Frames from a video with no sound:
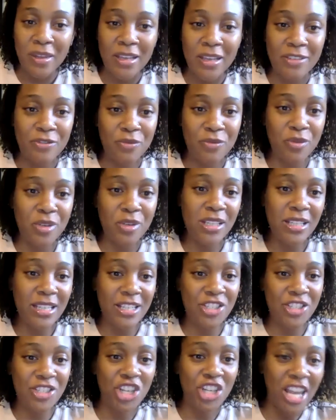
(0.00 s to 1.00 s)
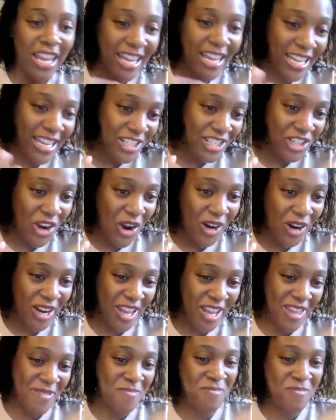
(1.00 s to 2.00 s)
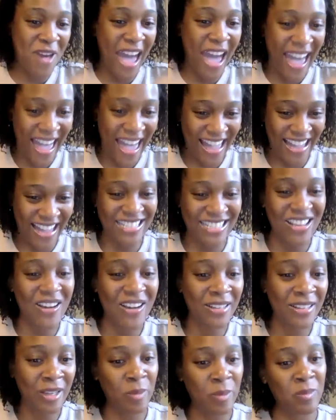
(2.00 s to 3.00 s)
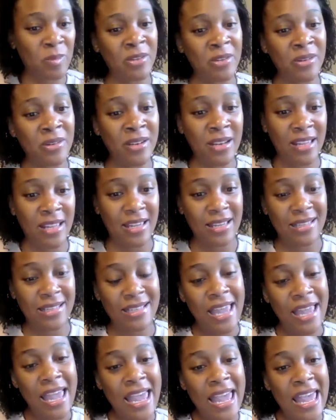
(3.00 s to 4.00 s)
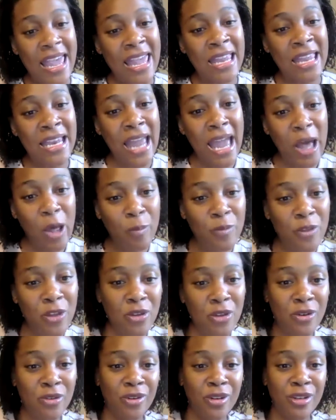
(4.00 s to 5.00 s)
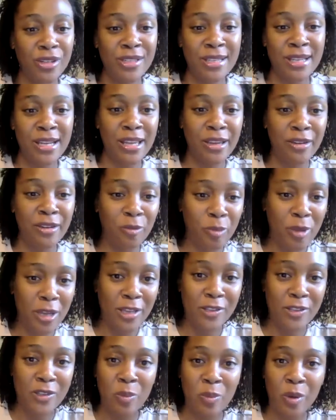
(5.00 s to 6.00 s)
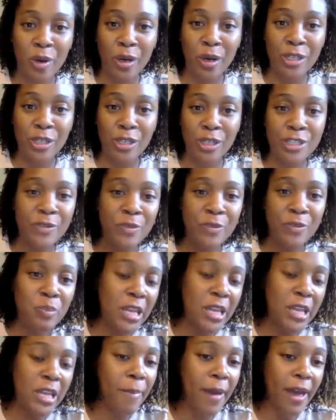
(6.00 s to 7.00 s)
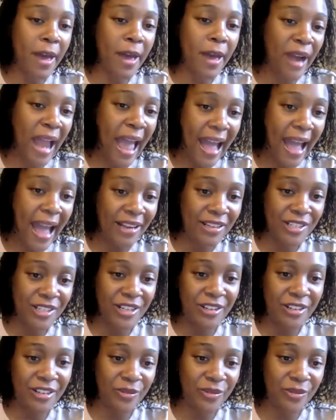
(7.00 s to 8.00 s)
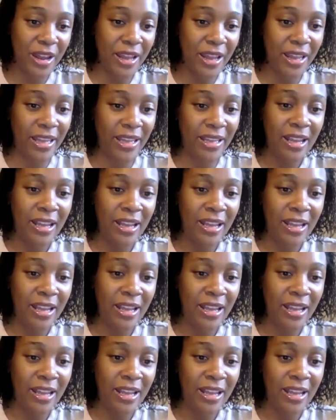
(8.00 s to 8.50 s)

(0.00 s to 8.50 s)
really change our impact on communities and help the University of Pittsburgh just be a better actor, right?